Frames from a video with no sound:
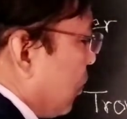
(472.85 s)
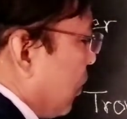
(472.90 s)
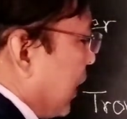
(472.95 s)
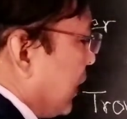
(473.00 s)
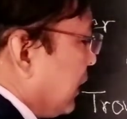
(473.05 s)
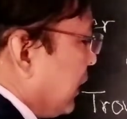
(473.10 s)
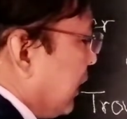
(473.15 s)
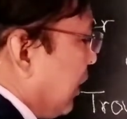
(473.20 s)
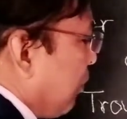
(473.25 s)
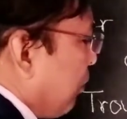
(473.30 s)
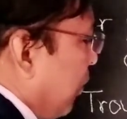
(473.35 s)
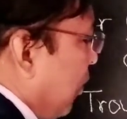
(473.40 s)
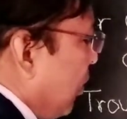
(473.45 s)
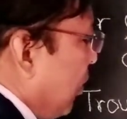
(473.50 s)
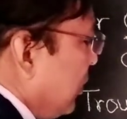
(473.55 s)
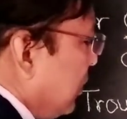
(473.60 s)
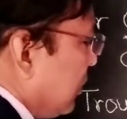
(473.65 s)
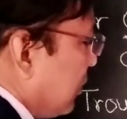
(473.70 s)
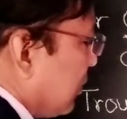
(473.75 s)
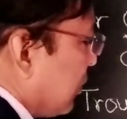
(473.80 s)
1
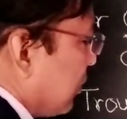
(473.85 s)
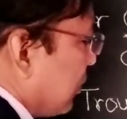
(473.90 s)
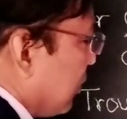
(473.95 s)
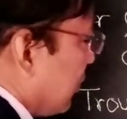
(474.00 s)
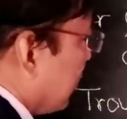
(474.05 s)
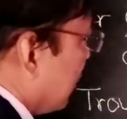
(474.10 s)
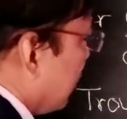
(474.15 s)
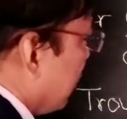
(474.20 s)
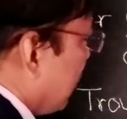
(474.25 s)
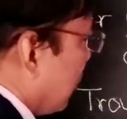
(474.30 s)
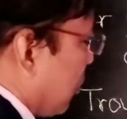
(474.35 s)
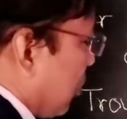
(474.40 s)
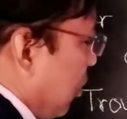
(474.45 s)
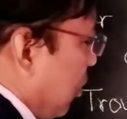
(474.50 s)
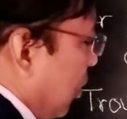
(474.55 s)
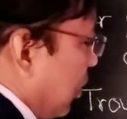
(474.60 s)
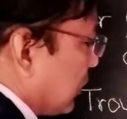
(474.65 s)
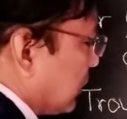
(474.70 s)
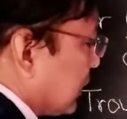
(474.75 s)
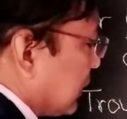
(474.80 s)
upon
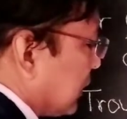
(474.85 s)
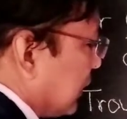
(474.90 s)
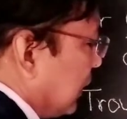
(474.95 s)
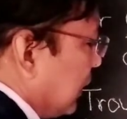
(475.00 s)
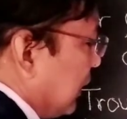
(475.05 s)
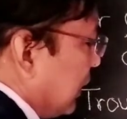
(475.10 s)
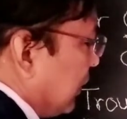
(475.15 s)
cos.